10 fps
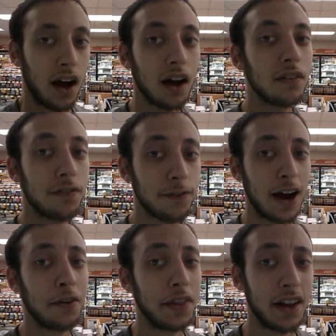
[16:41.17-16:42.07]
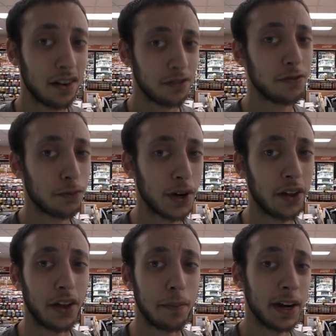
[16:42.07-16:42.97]
I've found that I've
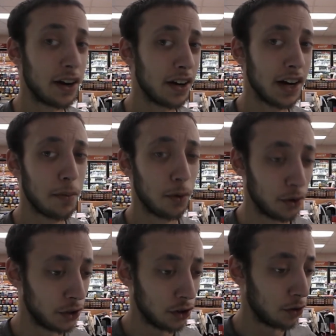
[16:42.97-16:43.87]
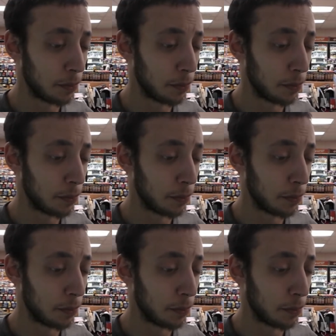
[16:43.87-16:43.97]
really been unable to